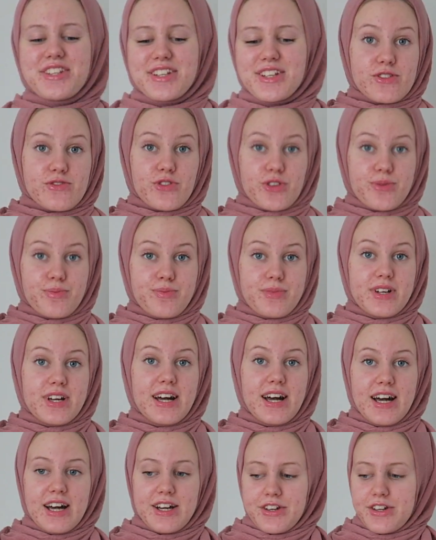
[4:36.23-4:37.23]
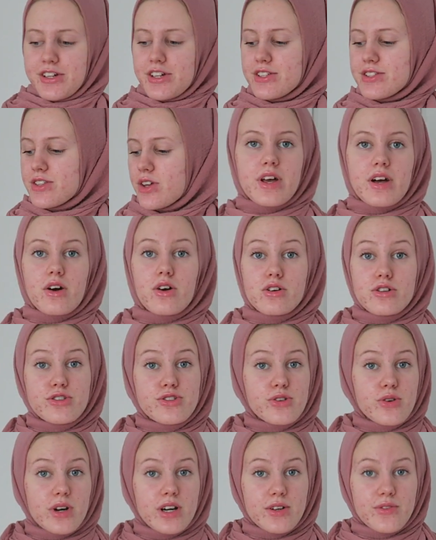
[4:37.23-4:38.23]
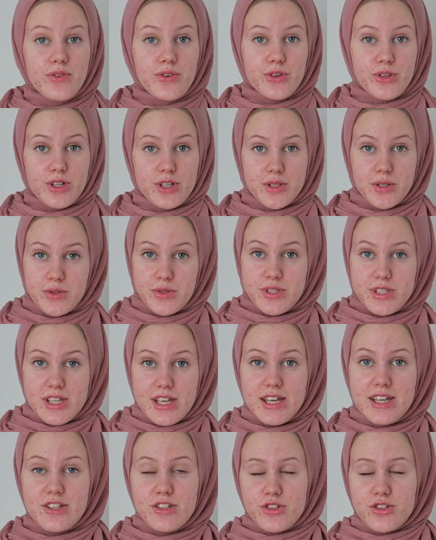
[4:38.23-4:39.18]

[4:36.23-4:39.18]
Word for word: That's from Adidas. Also, I forgot to say,